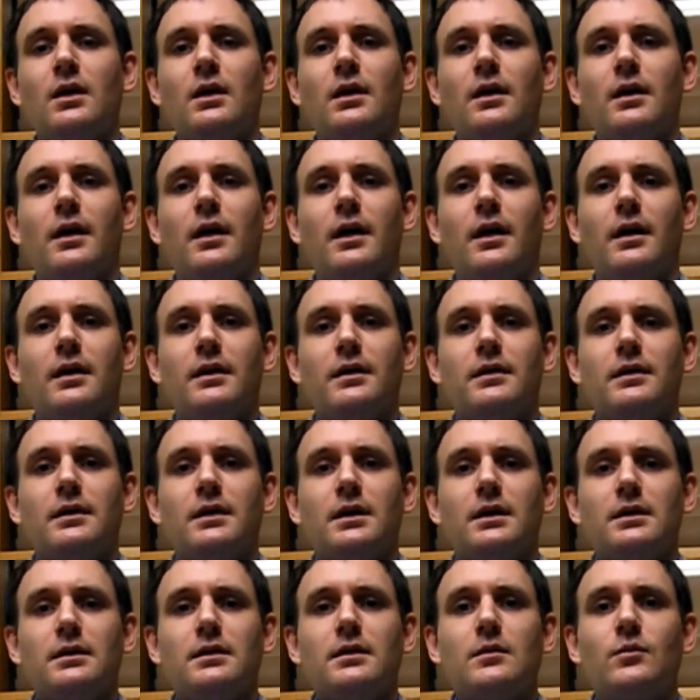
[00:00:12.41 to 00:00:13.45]
uh, get
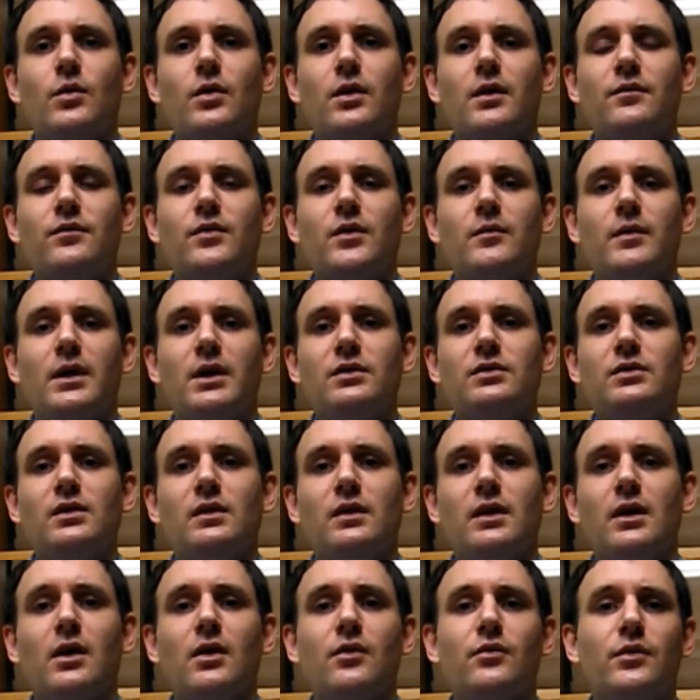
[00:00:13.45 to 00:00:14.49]
a little more information
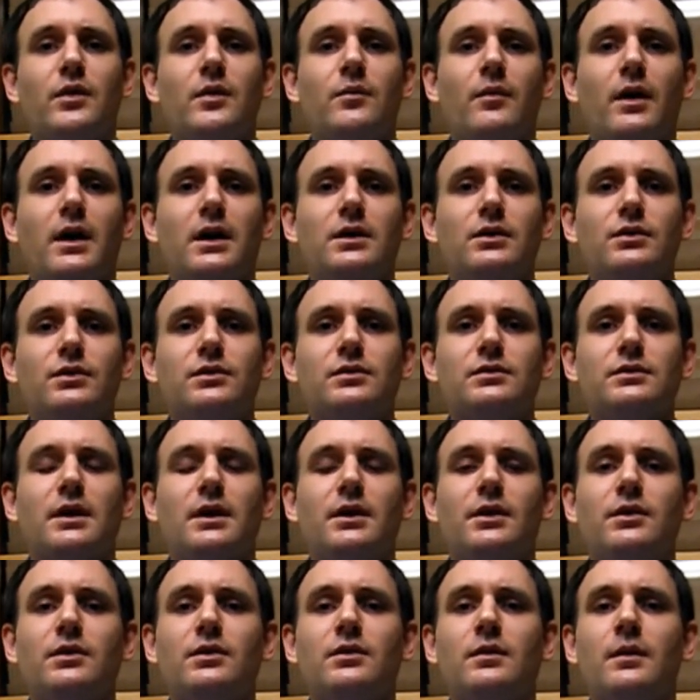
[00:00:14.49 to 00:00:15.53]
there and read my
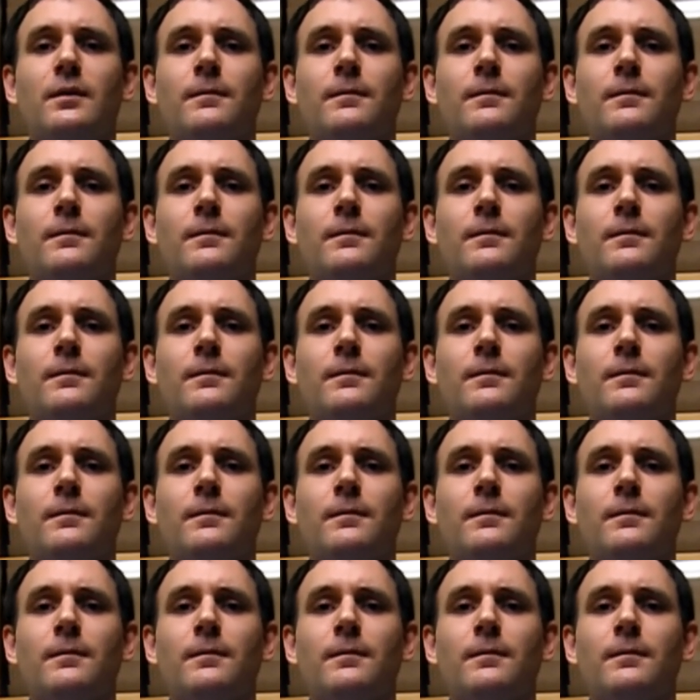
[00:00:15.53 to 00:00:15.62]
newsletters.